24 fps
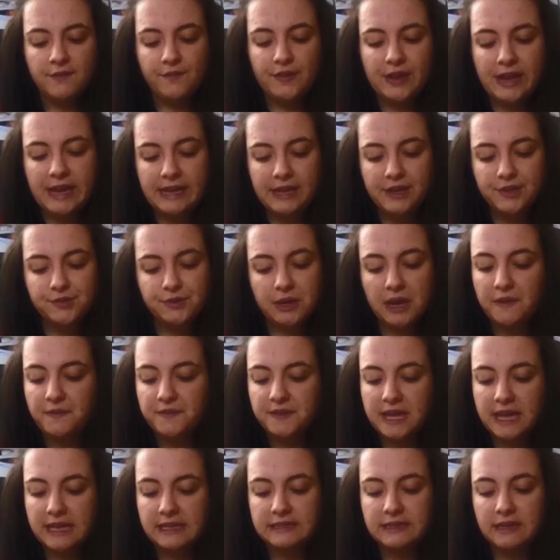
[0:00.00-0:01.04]
Feeling
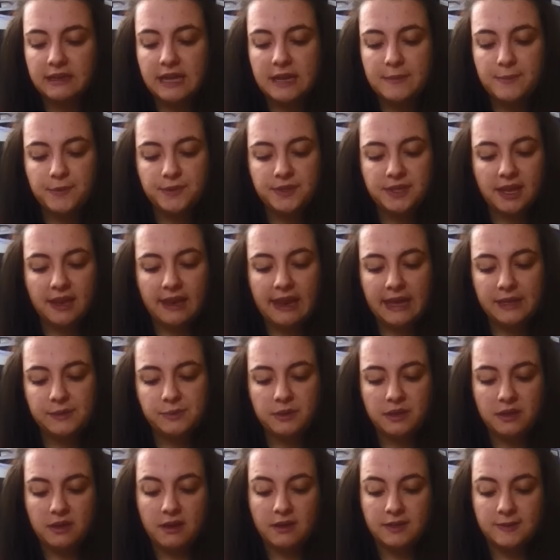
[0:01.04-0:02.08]
adrift and unable to connect
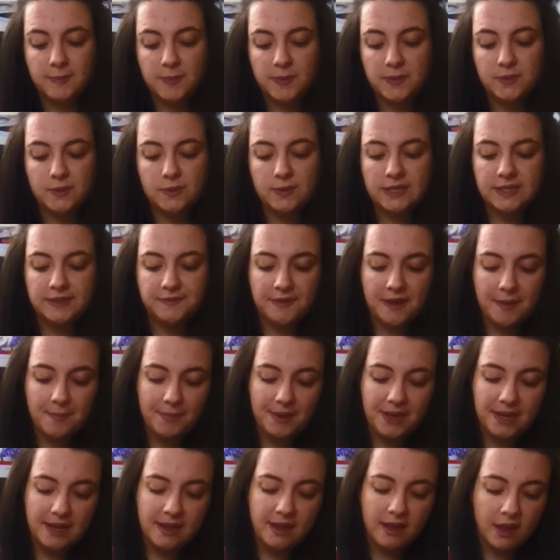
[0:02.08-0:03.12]
with her husband or his
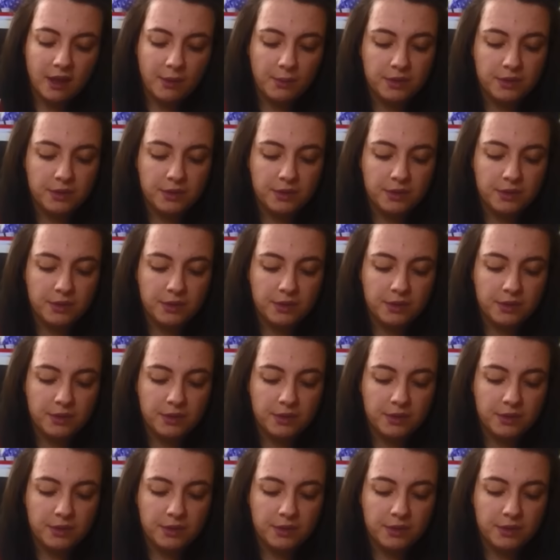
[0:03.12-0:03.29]
family,